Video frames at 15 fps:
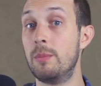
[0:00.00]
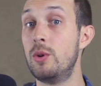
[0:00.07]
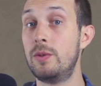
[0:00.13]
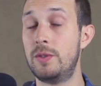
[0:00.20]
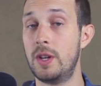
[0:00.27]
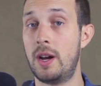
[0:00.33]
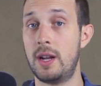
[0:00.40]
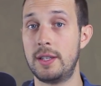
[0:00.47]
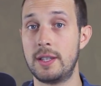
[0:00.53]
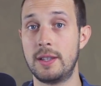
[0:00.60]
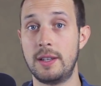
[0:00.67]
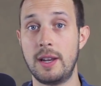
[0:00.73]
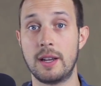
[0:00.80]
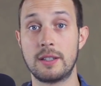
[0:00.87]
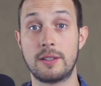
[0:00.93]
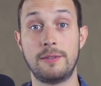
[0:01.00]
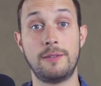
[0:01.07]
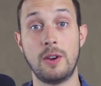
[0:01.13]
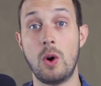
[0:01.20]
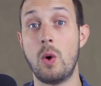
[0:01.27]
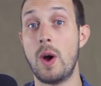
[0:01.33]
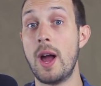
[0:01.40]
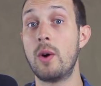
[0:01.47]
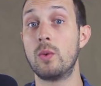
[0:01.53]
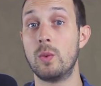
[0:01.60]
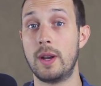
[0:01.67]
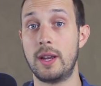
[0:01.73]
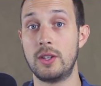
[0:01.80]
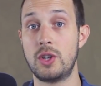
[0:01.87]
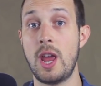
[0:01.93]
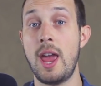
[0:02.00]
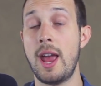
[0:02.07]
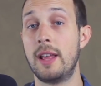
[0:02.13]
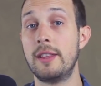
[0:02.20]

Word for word: moved on to the next faux outrage,